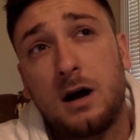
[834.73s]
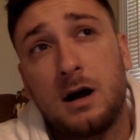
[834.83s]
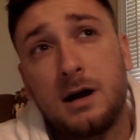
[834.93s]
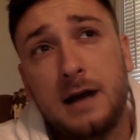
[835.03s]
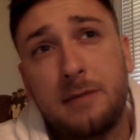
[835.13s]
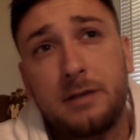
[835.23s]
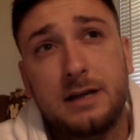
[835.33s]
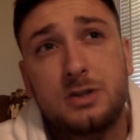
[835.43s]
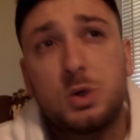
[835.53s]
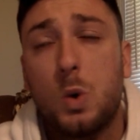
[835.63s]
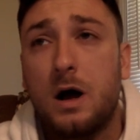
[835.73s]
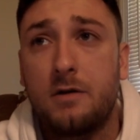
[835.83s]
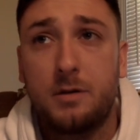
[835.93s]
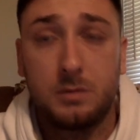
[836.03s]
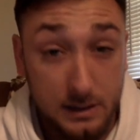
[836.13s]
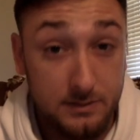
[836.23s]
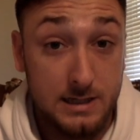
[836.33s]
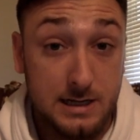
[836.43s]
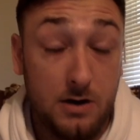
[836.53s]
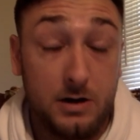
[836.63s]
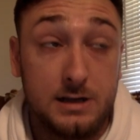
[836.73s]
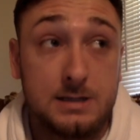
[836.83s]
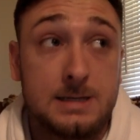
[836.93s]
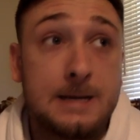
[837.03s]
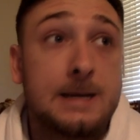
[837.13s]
Napoli had 12, I believe that's how it is.